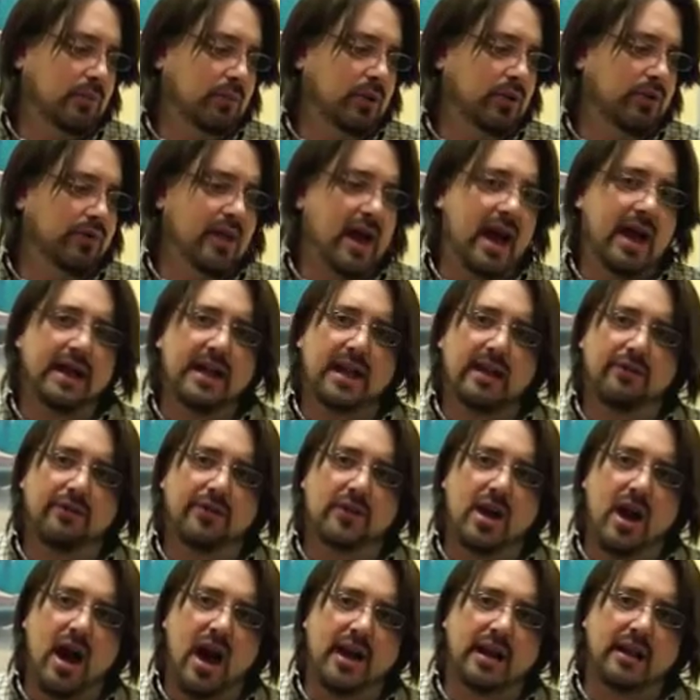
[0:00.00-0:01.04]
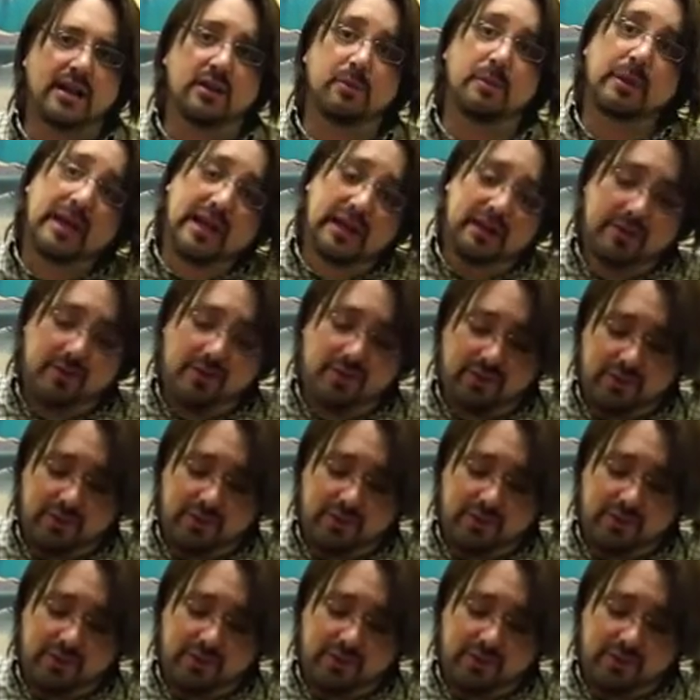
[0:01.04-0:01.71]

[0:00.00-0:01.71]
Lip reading: with that. If not, at the beginning of every